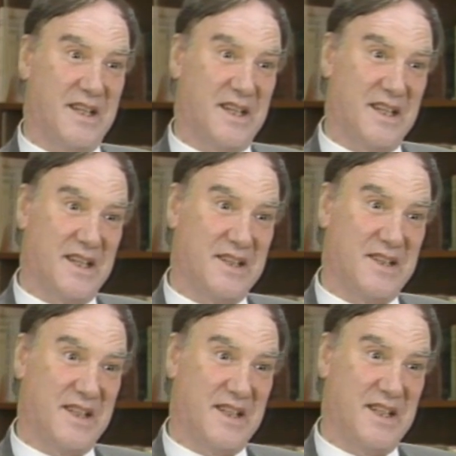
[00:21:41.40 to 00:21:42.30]
uh,
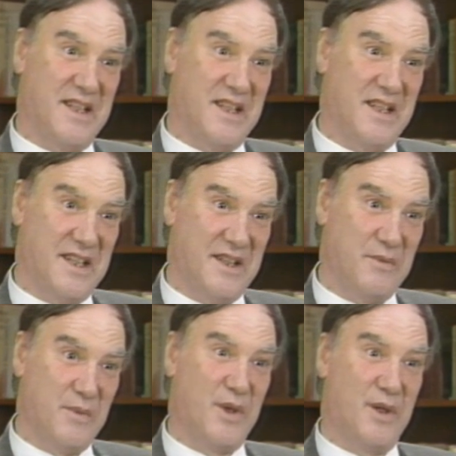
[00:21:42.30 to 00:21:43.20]
the
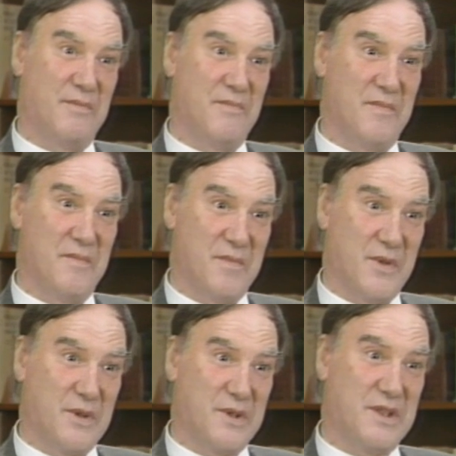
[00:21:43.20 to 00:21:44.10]
war
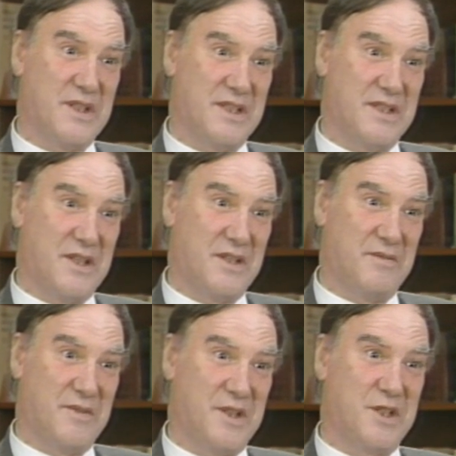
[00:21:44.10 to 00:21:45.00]
because he is on
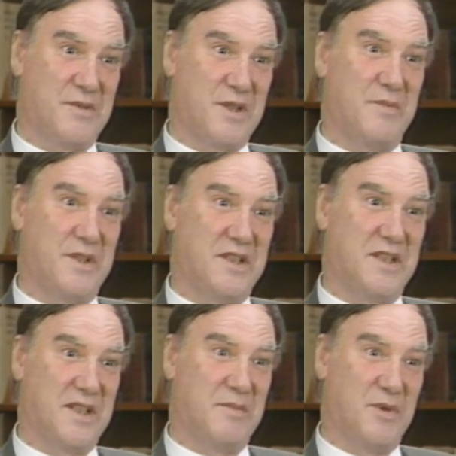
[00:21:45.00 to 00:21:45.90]
the verge of
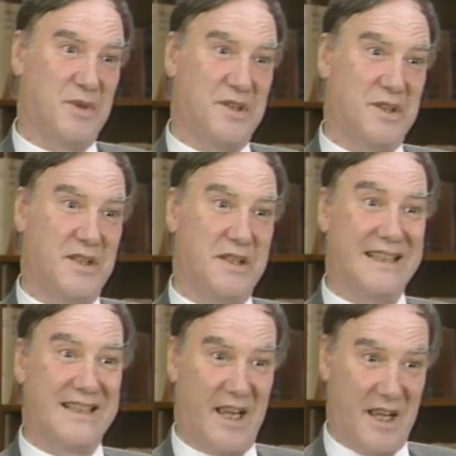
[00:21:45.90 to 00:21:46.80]
committing a mortal
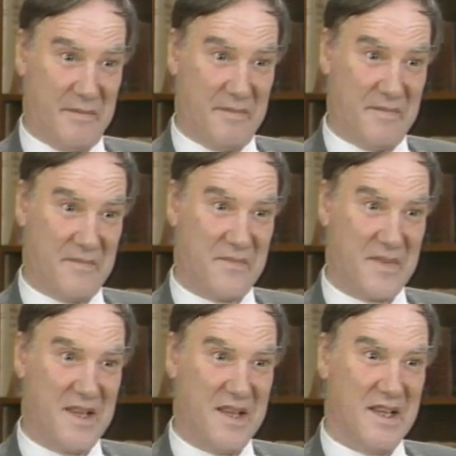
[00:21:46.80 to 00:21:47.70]
crime.
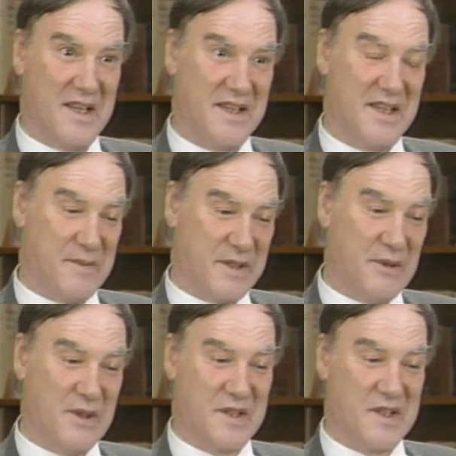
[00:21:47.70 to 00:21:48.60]
The
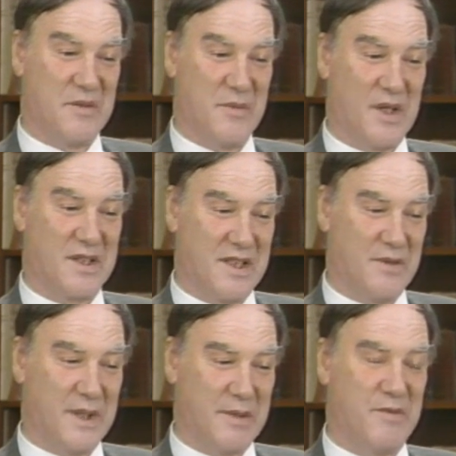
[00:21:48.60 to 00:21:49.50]
peculiar thing was
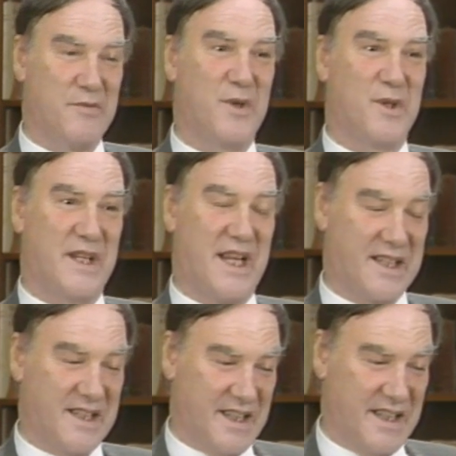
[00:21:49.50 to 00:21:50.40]
that a week before
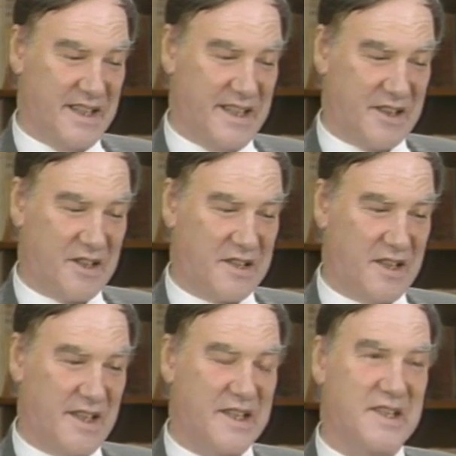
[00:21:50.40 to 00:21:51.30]
that, he had got
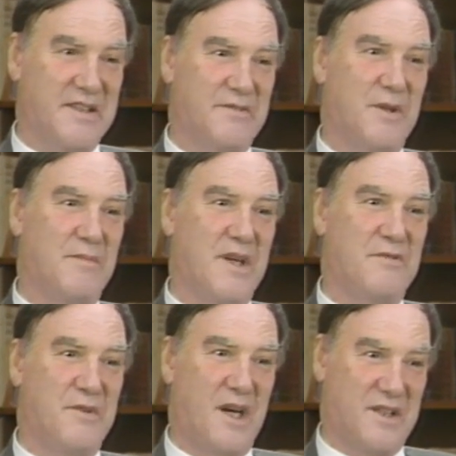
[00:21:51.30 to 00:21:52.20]
a letter from my
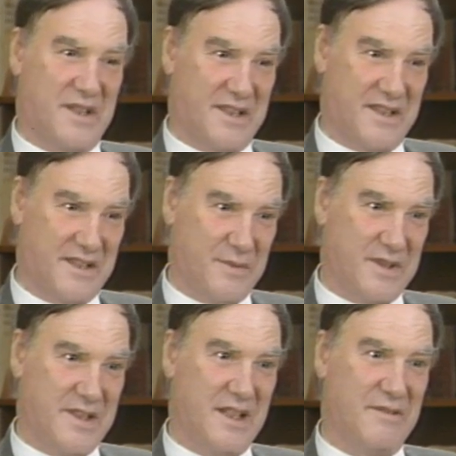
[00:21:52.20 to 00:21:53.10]
father. It
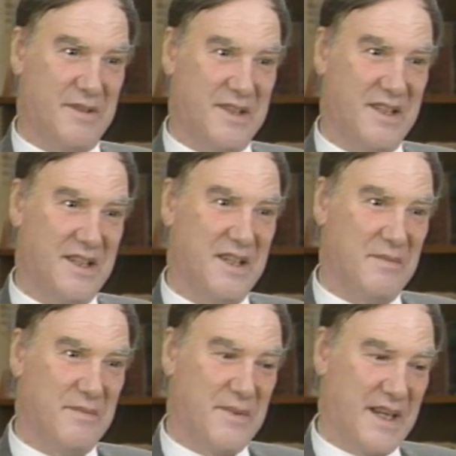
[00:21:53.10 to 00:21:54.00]
was delivered
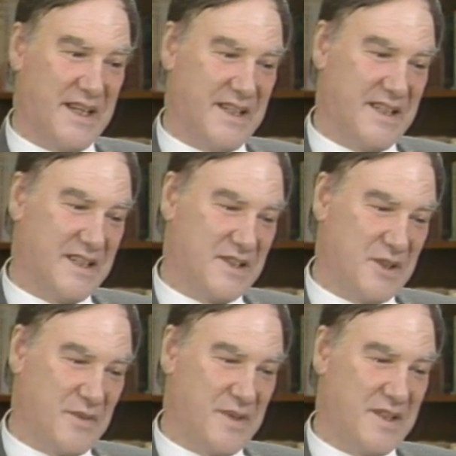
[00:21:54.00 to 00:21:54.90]
by a
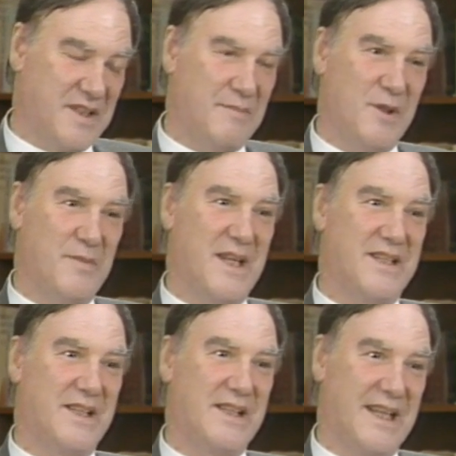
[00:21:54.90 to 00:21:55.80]
Soviet
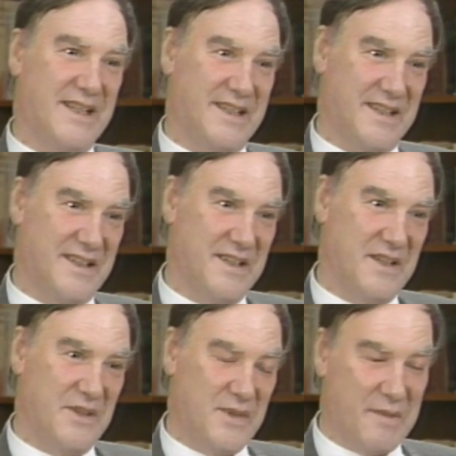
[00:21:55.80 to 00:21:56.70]
diplomat in London,
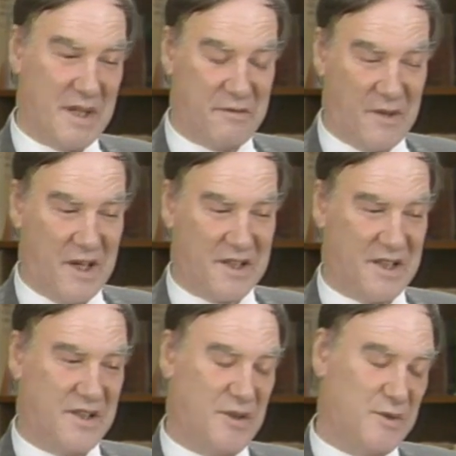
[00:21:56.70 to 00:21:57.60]
where my
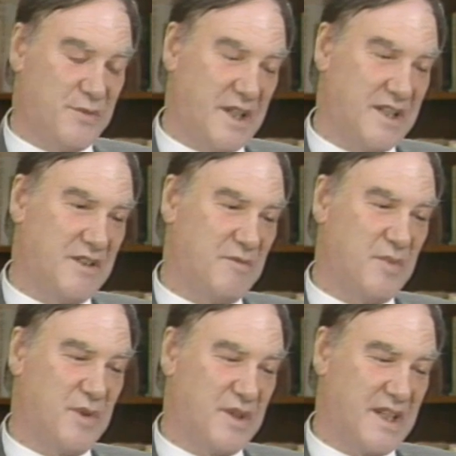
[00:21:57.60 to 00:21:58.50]
father, an old friend of
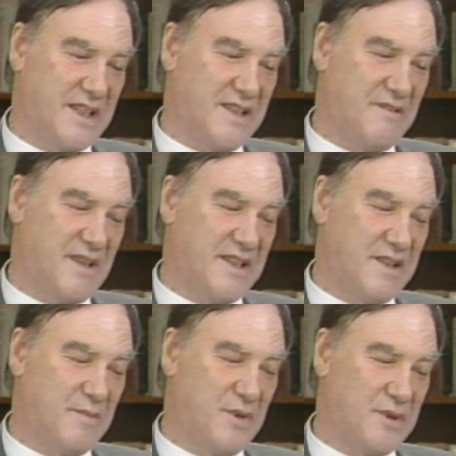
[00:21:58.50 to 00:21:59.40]
Bohr, had
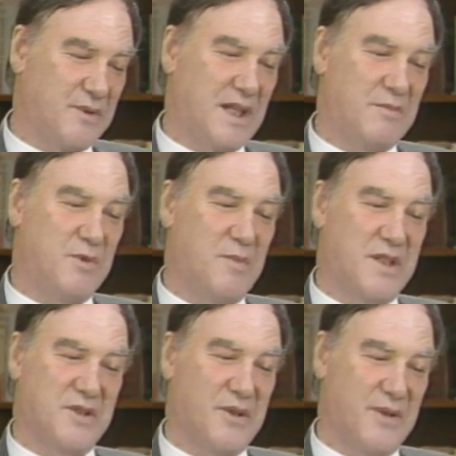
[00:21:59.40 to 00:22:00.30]
invited Bohr to come to
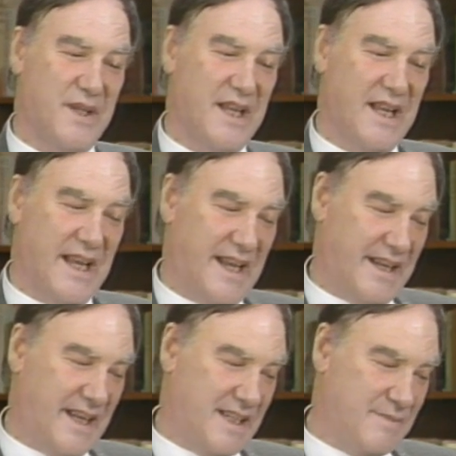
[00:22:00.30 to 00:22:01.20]
Moscow
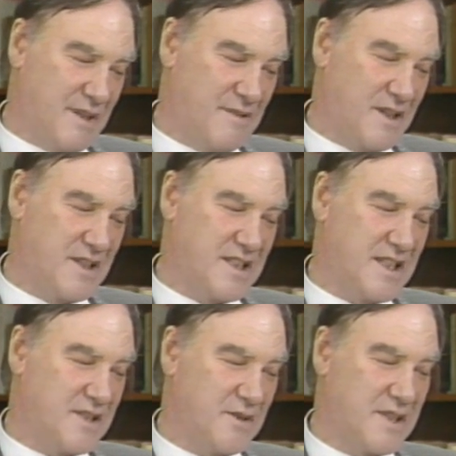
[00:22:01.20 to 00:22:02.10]
and, as my father
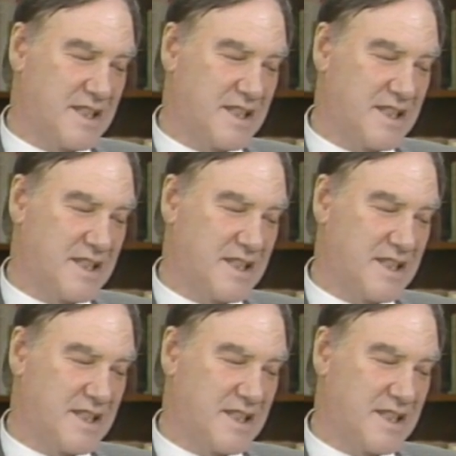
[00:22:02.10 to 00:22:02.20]
says, to